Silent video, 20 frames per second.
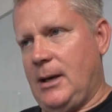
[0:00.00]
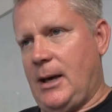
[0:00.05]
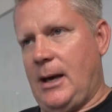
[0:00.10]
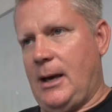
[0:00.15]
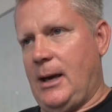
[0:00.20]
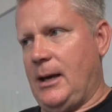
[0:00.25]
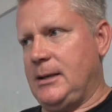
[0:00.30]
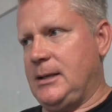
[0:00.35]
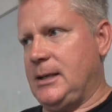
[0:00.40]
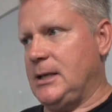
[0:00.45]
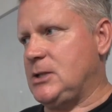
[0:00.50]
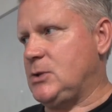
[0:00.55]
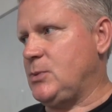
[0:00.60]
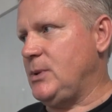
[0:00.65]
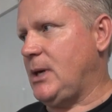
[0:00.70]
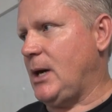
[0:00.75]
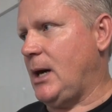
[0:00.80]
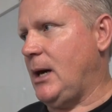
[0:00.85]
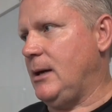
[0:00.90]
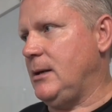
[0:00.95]
I guess
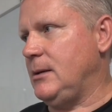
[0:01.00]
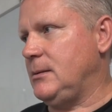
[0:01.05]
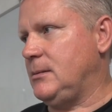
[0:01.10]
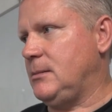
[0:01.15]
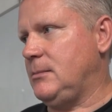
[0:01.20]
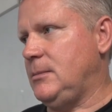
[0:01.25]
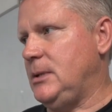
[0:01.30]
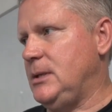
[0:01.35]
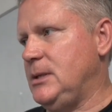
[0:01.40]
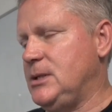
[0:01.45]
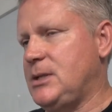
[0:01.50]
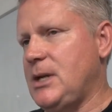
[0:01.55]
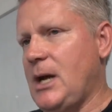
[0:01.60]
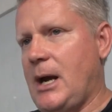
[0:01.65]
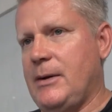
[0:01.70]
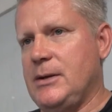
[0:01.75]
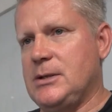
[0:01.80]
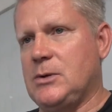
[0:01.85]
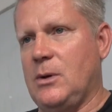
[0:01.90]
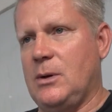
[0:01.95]
we got his diaries